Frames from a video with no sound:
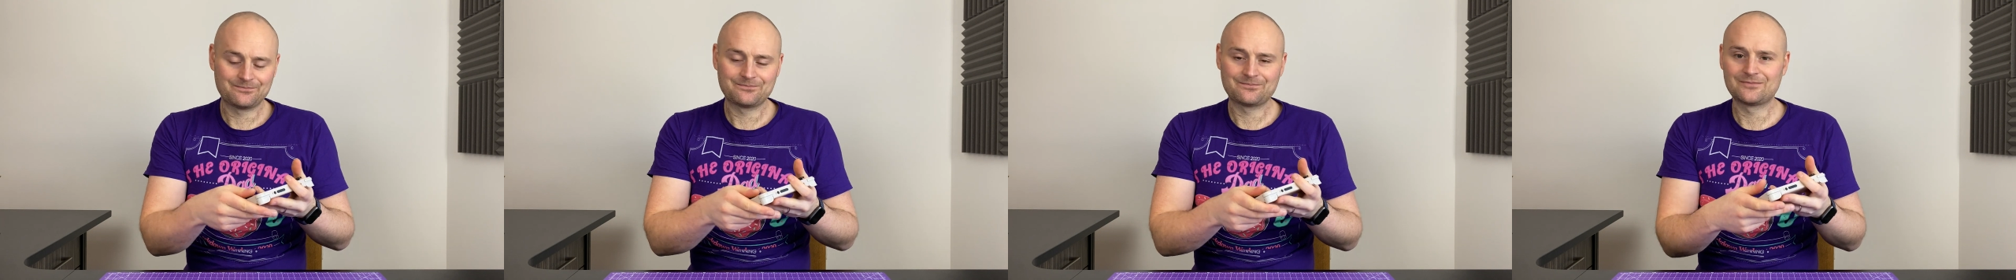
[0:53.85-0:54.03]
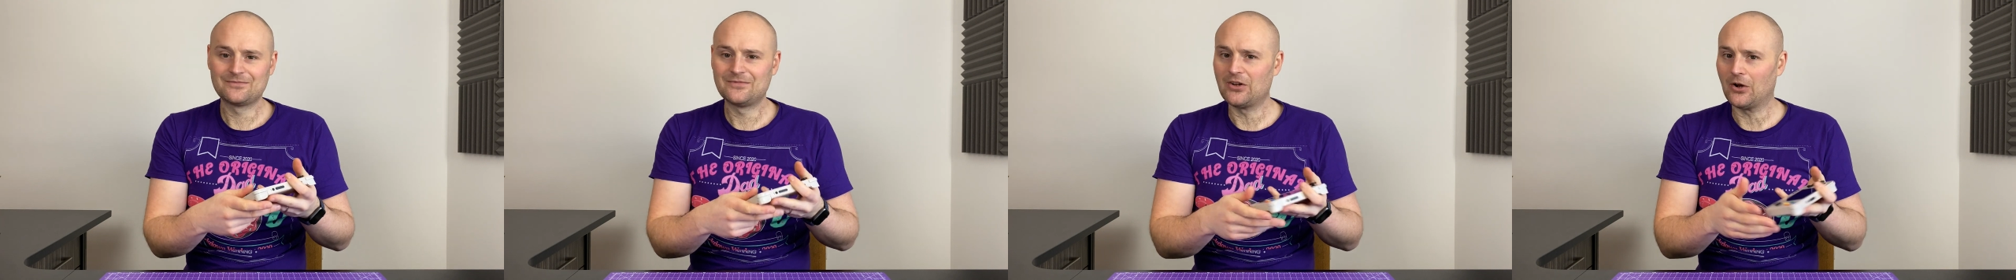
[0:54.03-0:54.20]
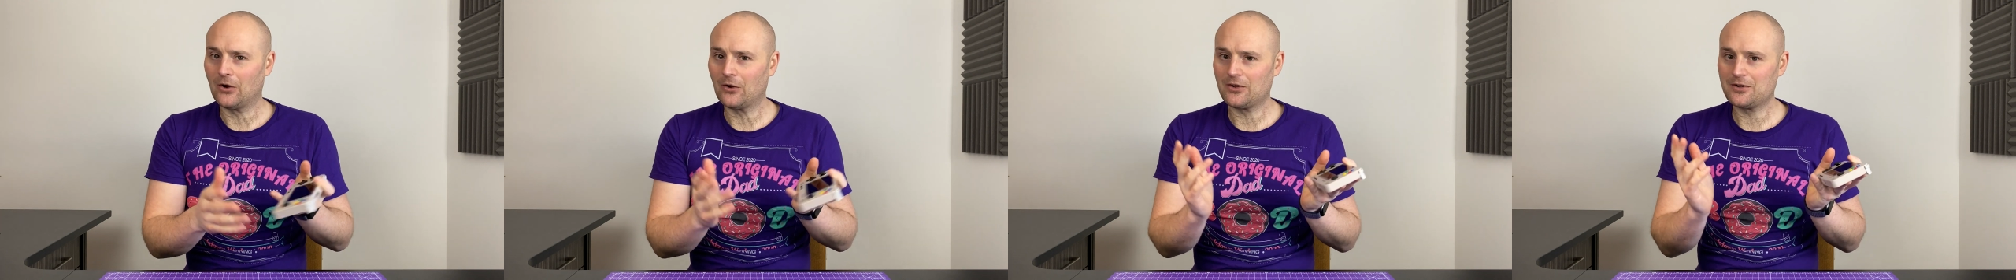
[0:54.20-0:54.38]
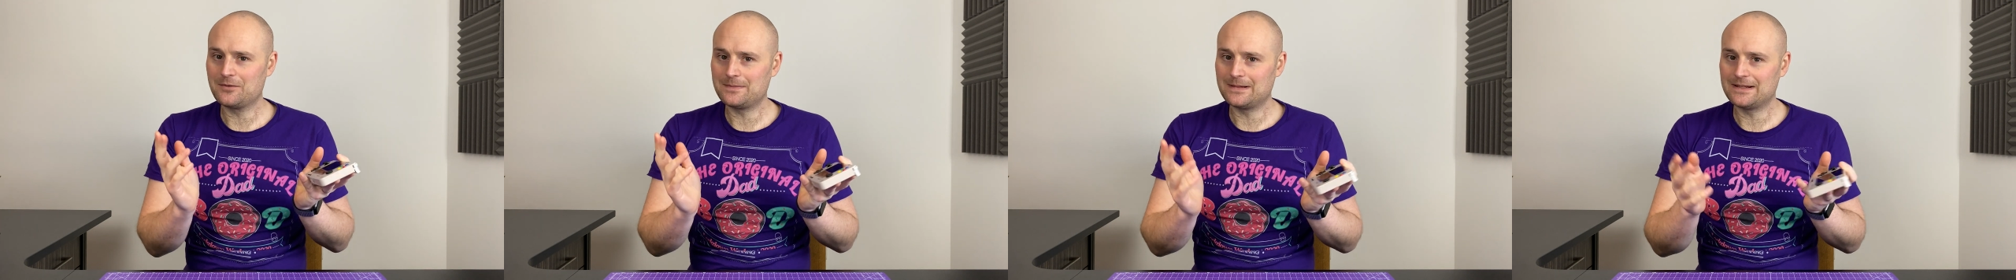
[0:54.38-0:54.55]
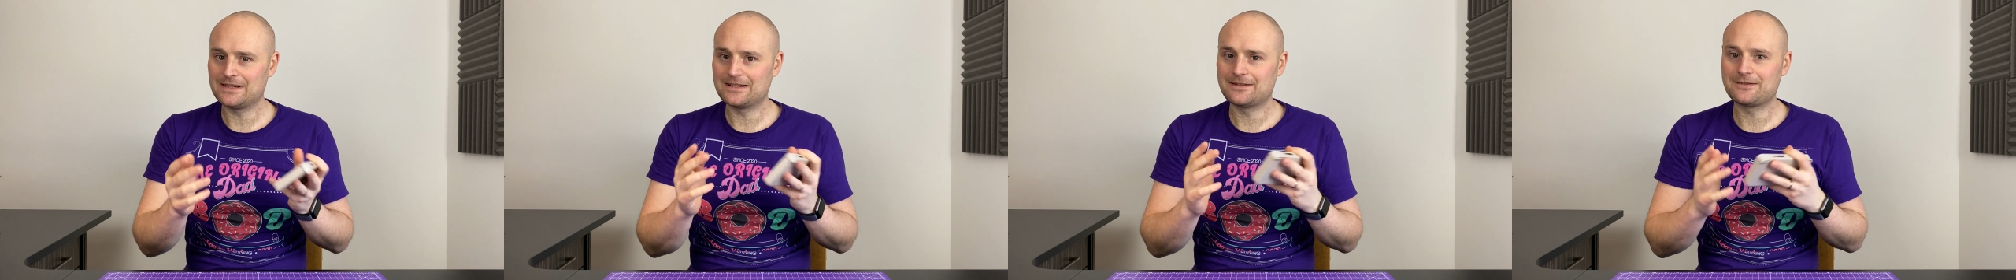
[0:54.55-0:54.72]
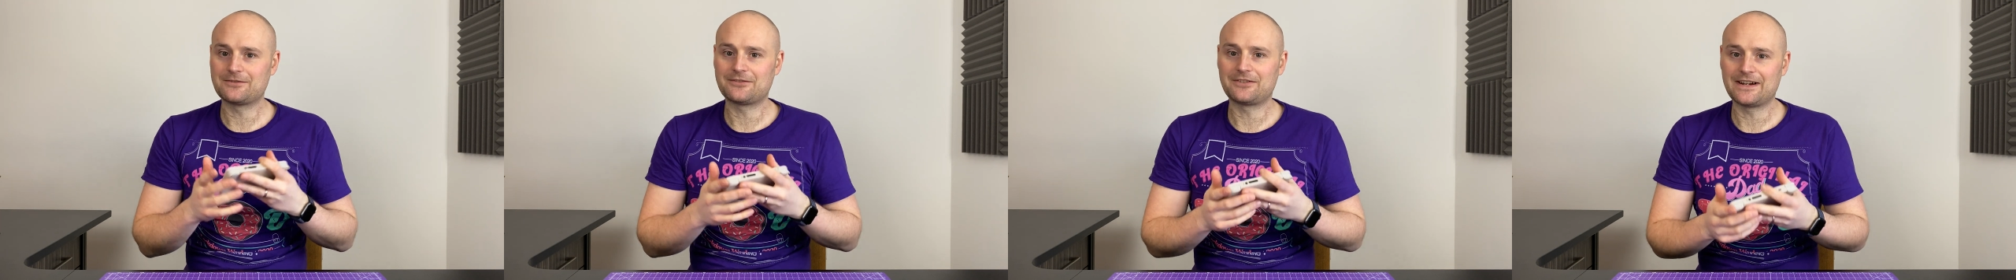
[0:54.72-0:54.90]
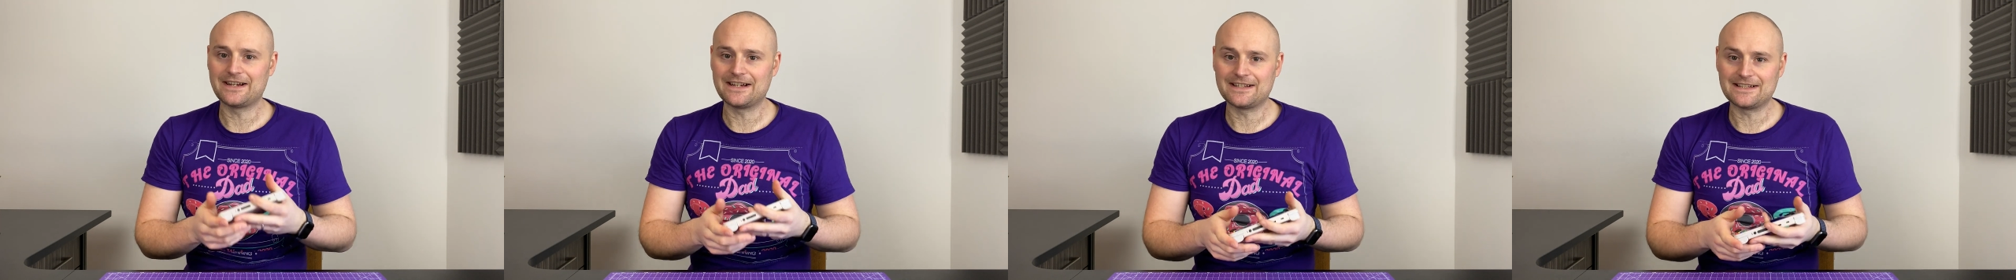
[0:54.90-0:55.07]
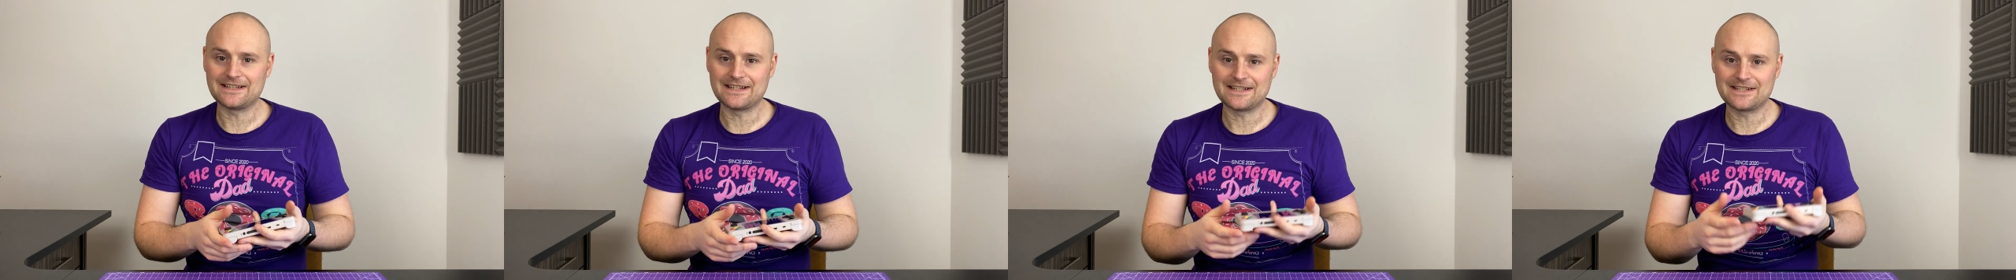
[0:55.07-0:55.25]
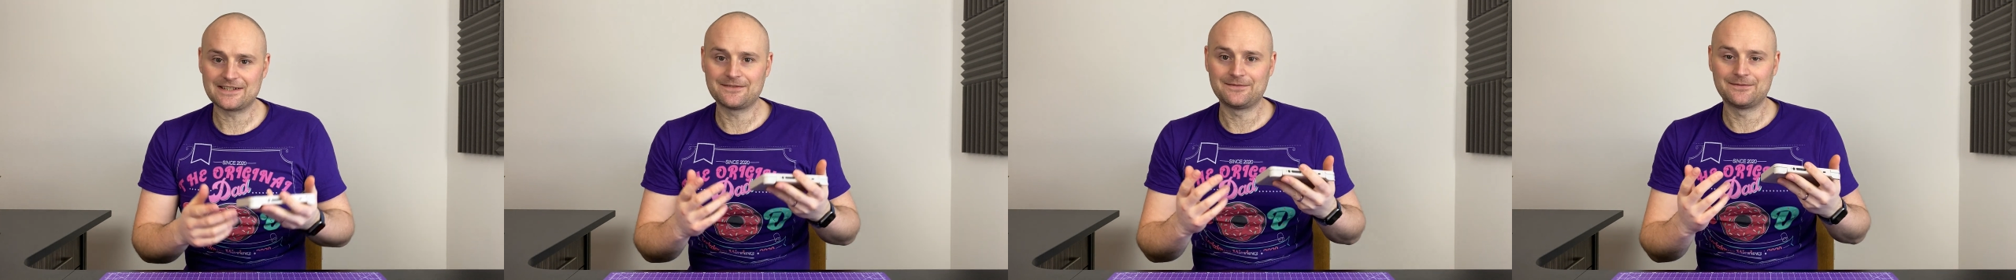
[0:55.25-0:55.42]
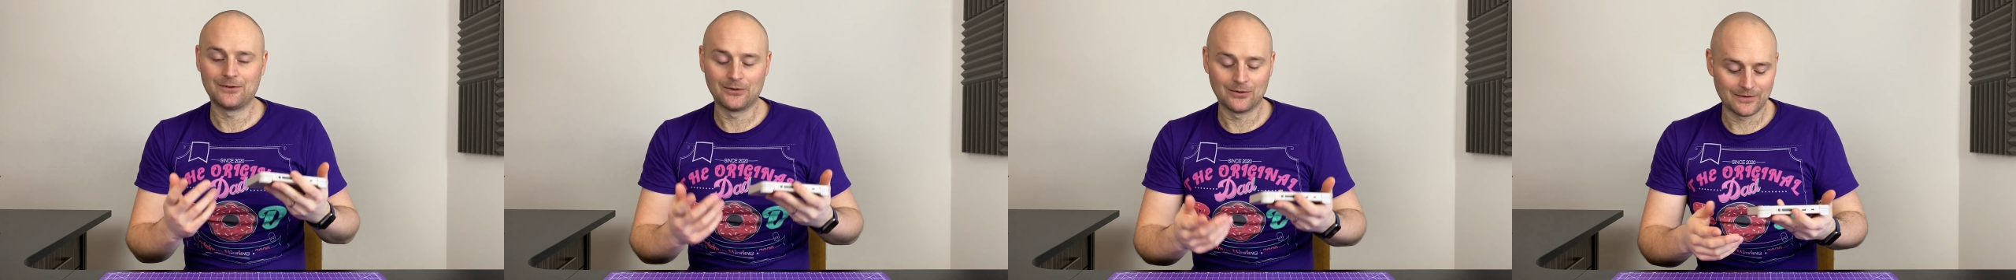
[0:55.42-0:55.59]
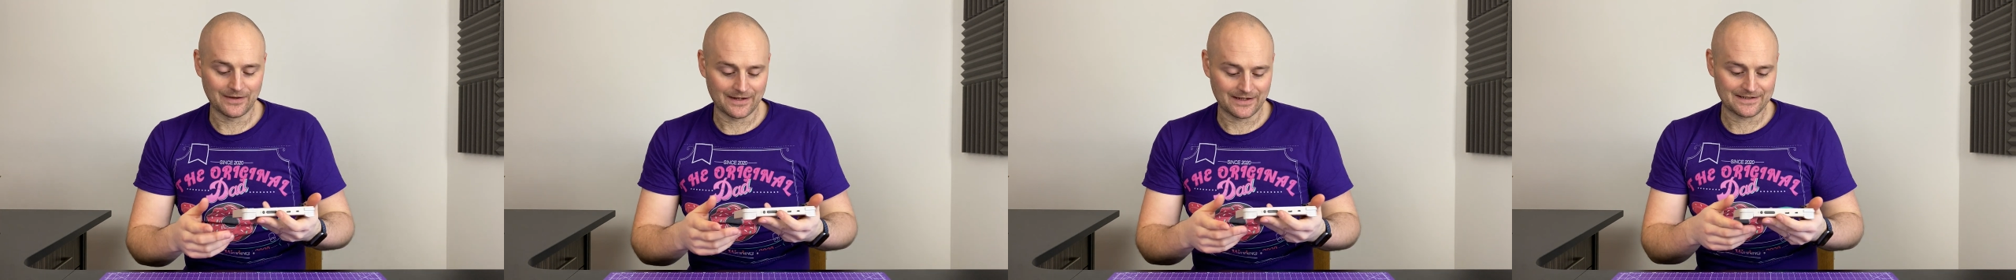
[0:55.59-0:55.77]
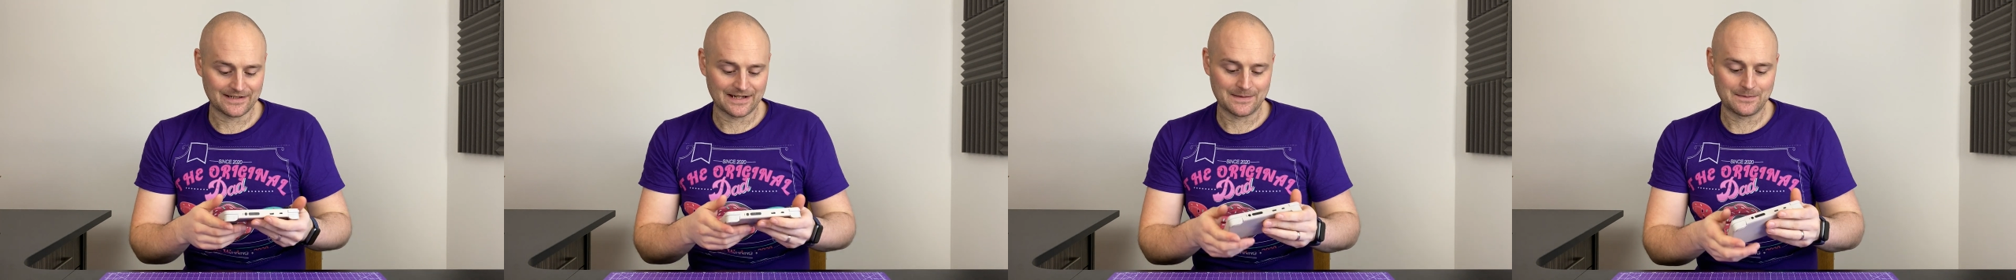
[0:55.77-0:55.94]
not going to be the greatest for
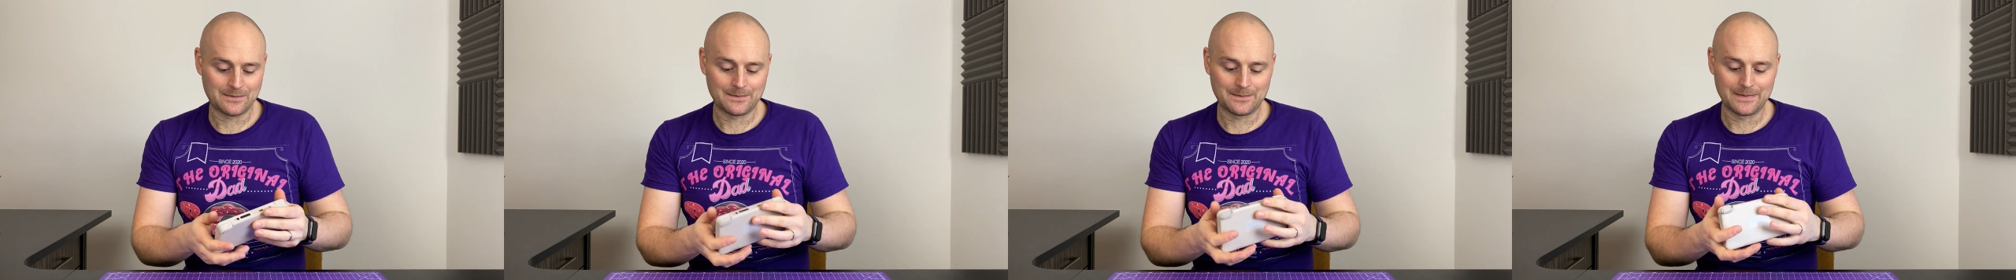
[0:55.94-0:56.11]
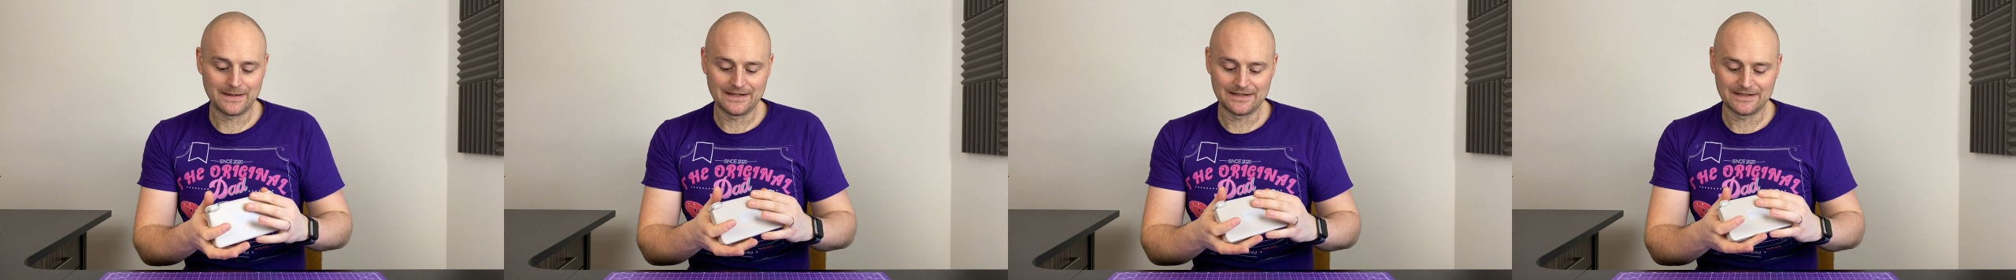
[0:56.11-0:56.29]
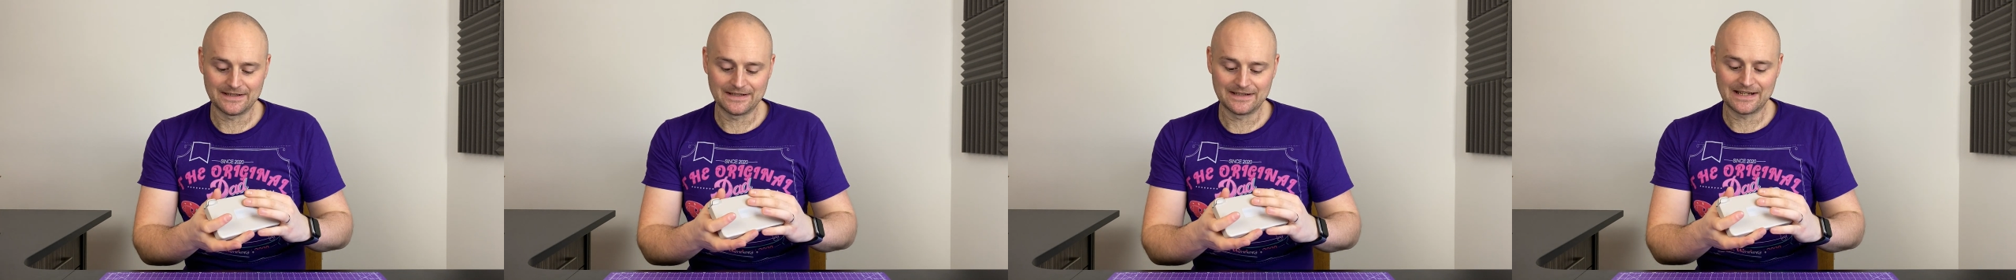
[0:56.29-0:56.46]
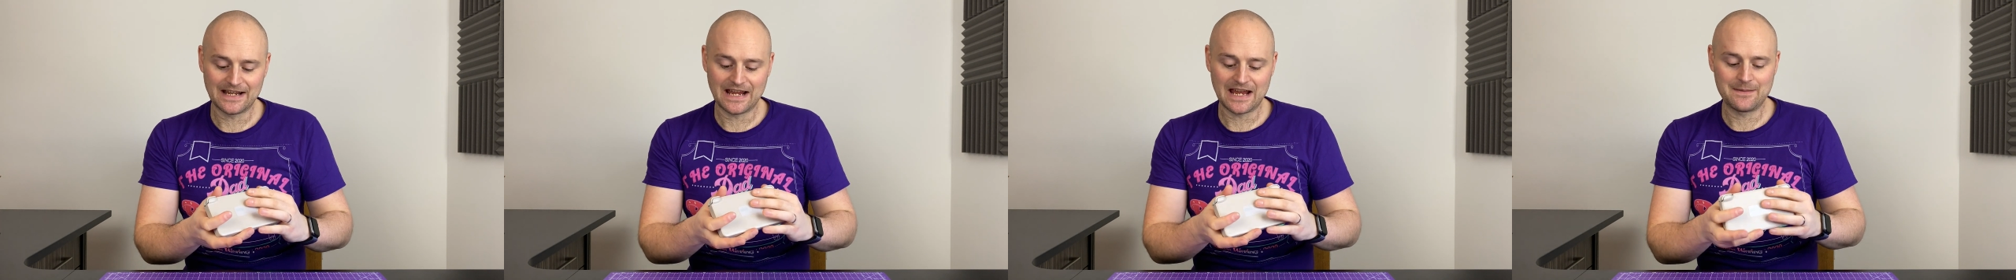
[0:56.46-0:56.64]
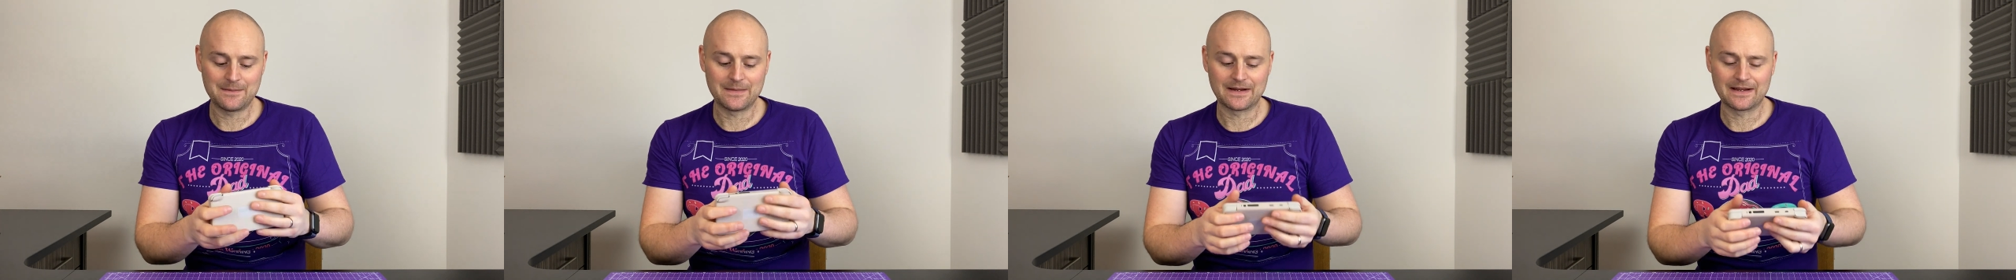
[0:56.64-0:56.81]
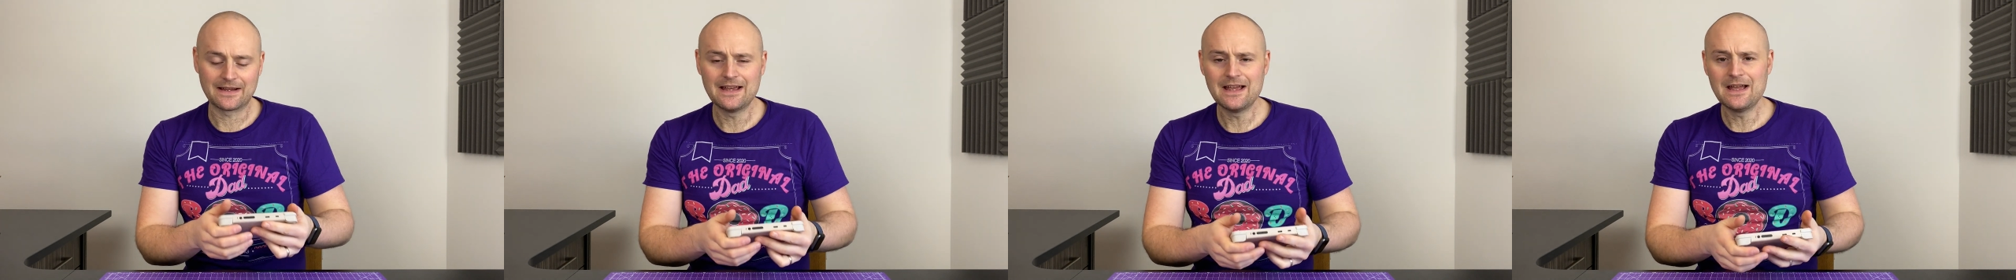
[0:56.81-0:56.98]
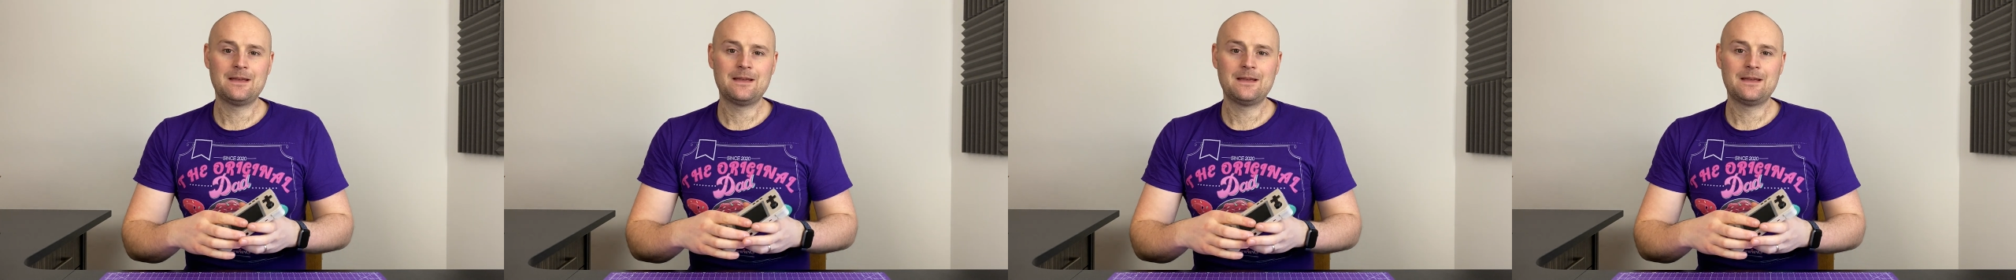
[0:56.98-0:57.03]
that type of PC gaming.